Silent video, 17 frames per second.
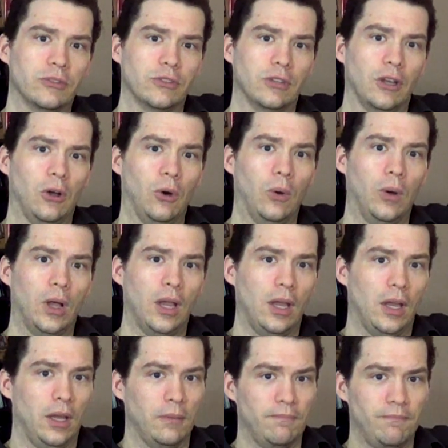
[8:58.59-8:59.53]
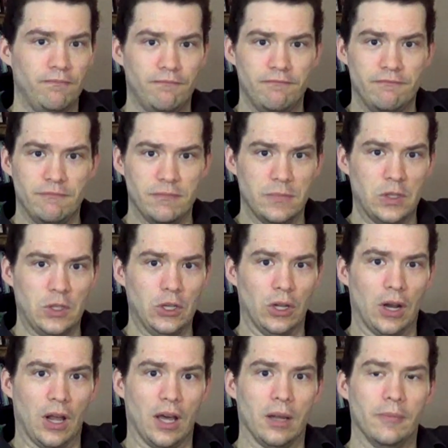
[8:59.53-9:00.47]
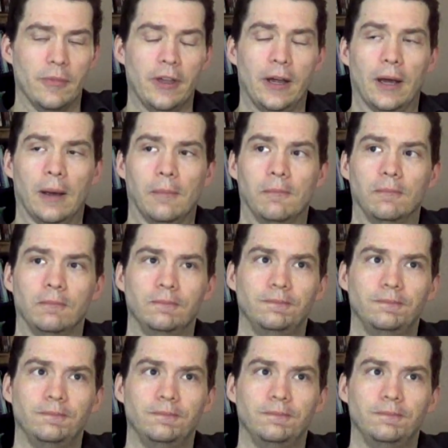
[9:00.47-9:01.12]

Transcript: So, good on them there.